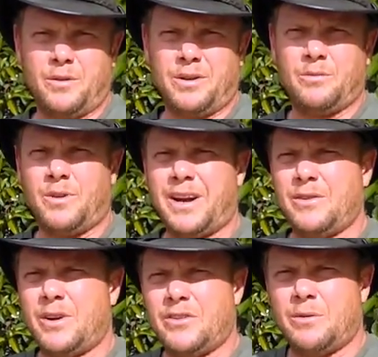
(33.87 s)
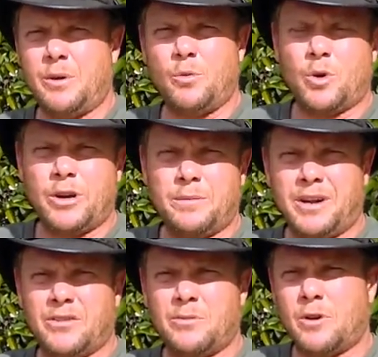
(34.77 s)
What, why do I should be worried
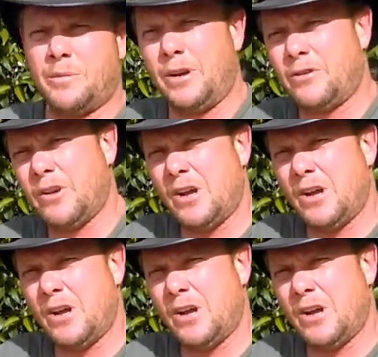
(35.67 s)
about smart meters?